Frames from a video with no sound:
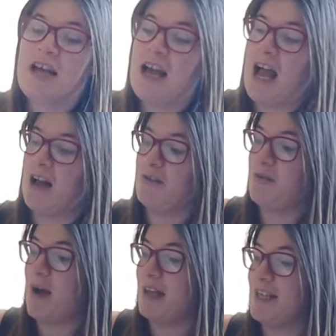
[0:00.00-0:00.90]
how
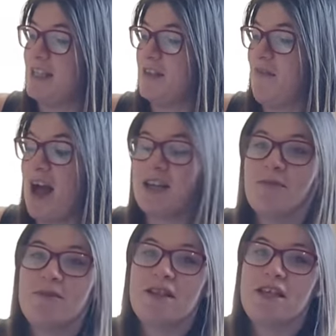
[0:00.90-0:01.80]
to identify
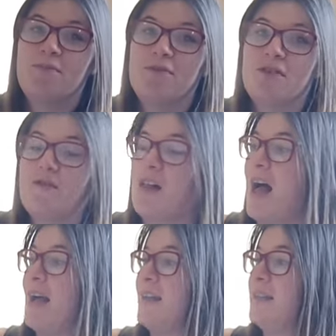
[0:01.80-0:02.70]
some of these
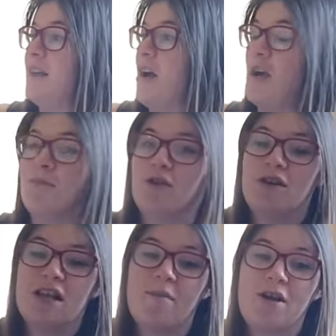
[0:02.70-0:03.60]
butterflies, um,
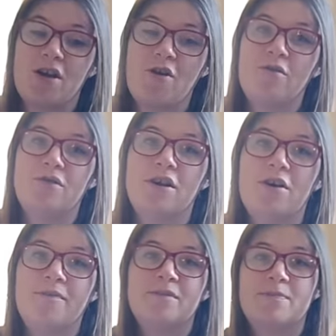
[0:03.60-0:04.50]
looking at my own
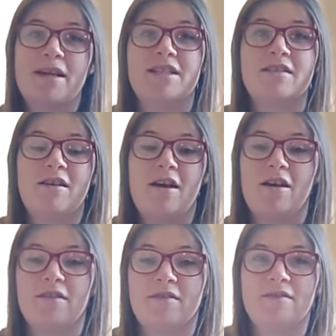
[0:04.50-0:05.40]
um, speci uh,